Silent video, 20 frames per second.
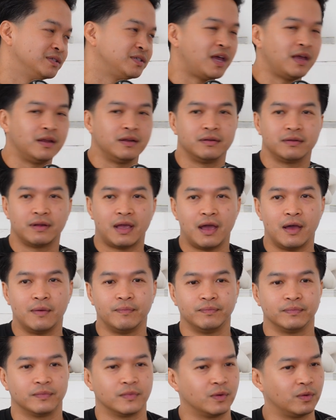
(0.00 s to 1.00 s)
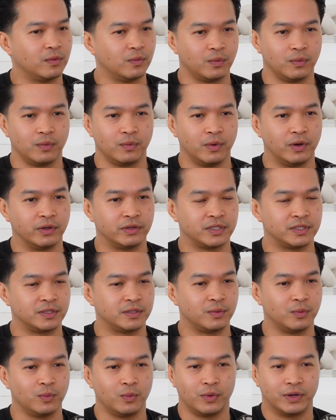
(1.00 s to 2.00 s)
Tan, what
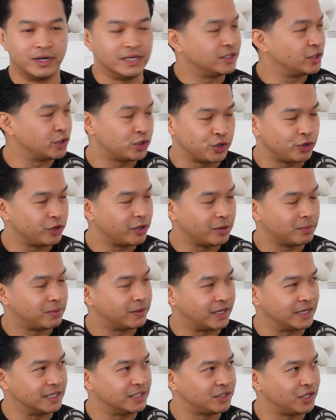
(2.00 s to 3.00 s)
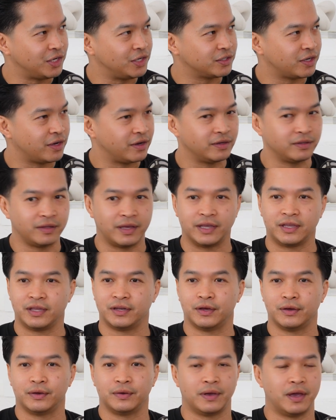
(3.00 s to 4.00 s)
is a Studio Pilates T-Zone?
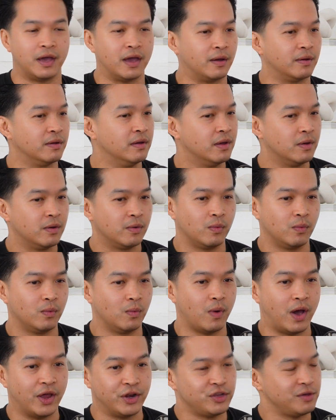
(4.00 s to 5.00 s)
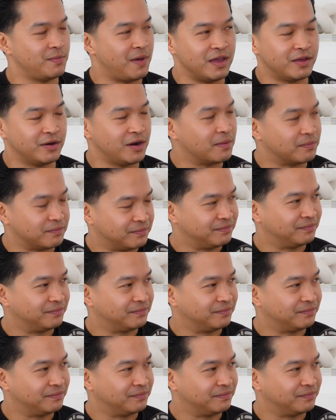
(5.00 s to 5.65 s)
Why did you make it up?